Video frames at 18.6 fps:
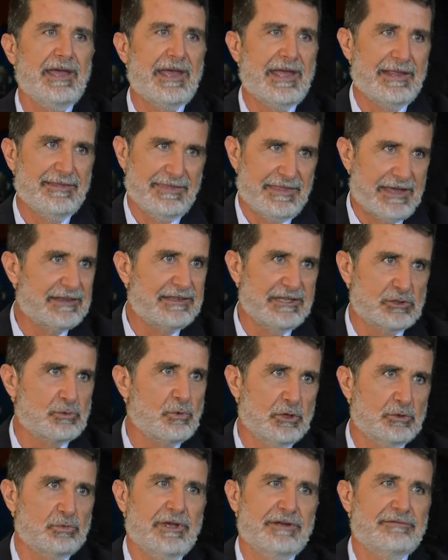and that is
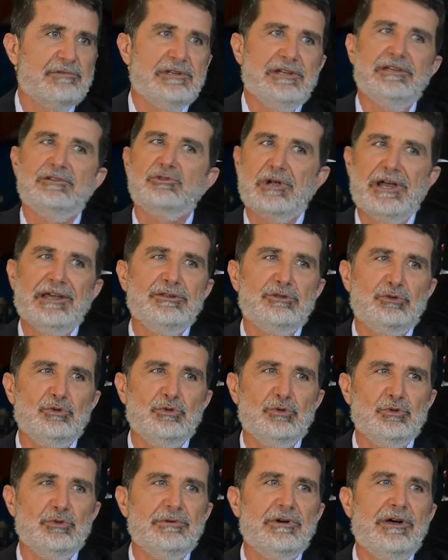what we are really trying to
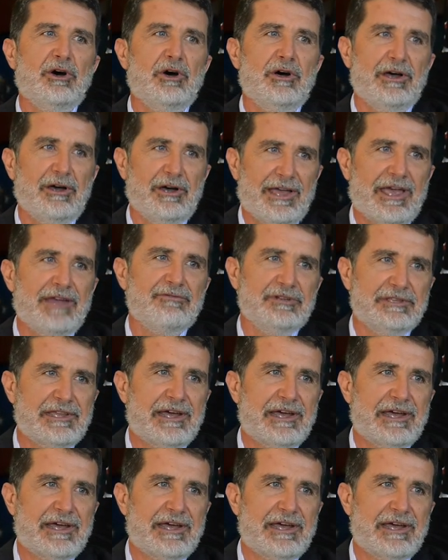do every